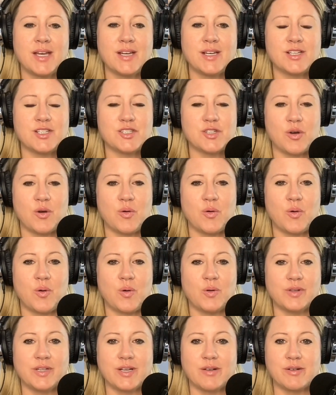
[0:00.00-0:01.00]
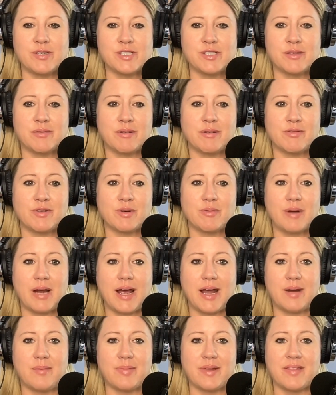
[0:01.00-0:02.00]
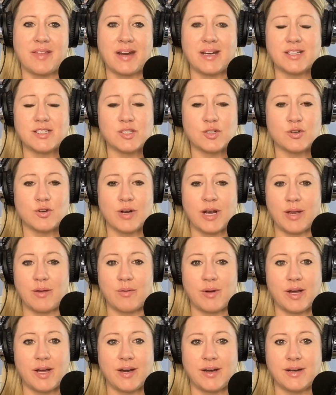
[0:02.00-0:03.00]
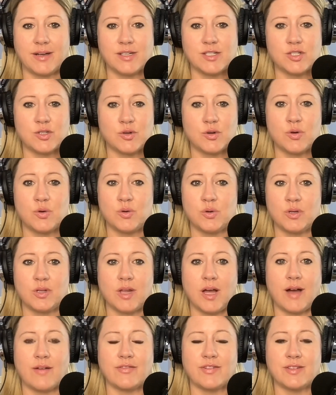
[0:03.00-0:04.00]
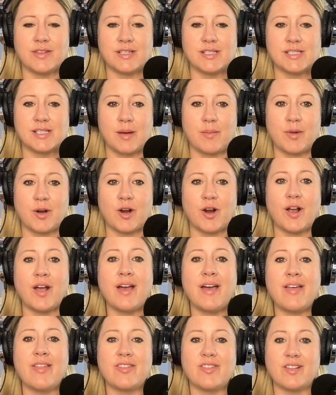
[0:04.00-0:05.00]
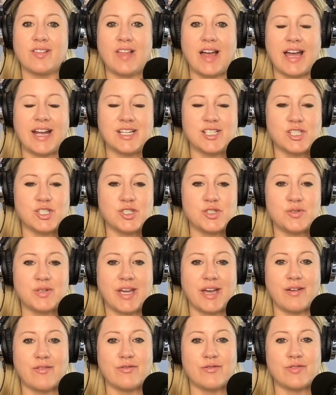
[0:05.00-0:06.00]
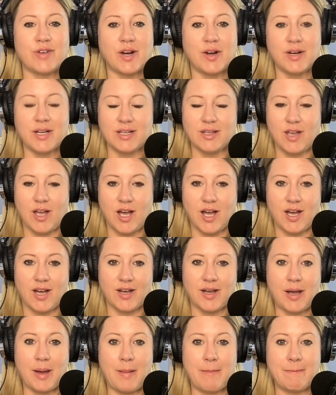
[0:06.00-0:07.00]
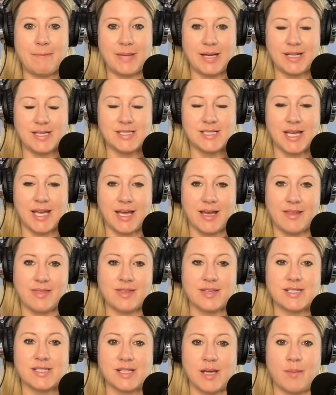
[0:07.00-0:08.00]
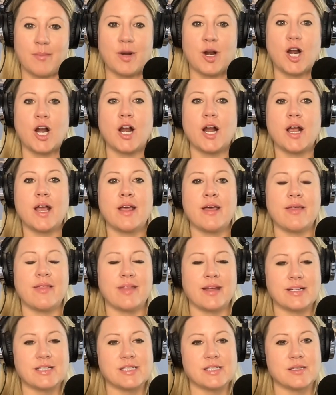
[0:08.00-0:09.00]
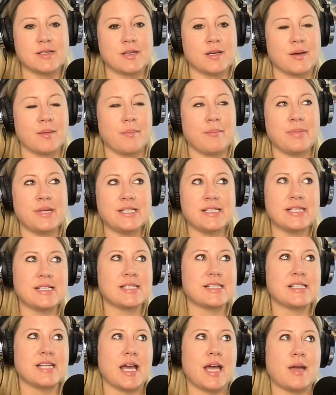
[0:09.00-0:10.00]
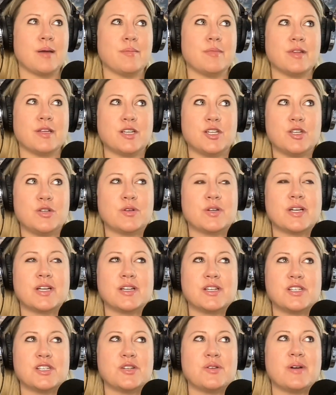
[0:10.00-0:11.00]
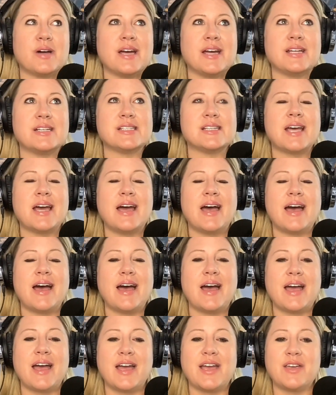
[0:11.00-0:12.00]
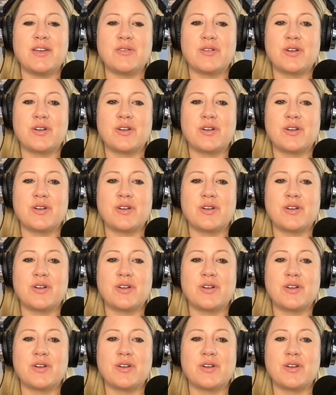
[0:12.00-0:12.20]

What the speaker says: So only Grizzly River Run, but that is a great one to cool off in the summer. The lines do get very long midday in the summer. That's the busiest time that you can do it. You